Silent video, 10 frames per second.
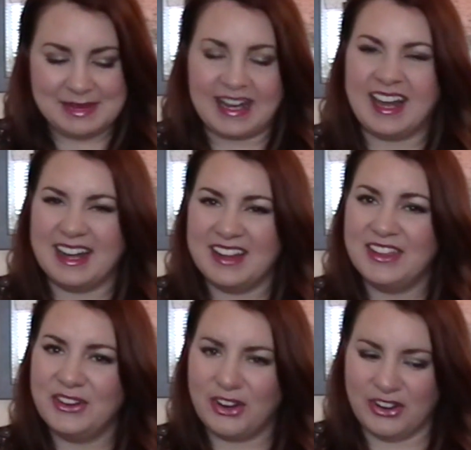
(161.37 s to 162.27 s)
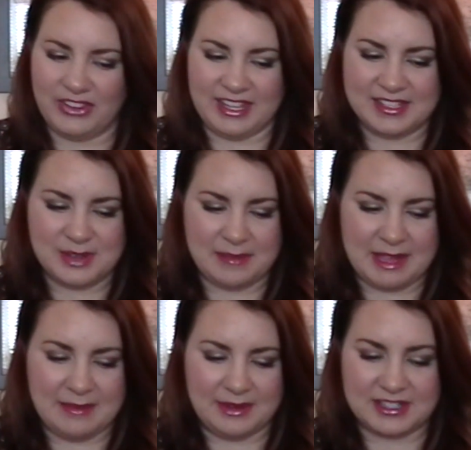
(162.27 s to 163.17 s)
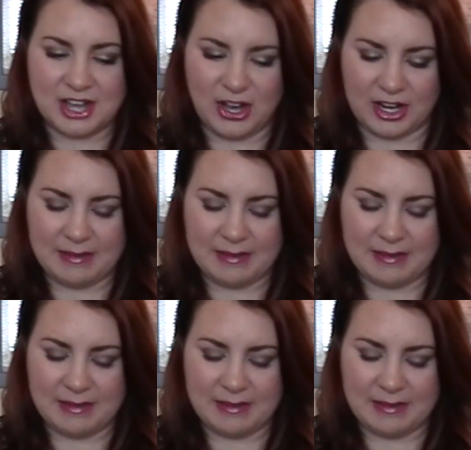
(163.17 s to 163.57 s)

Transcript: but I got it a little early, so I'm able to talk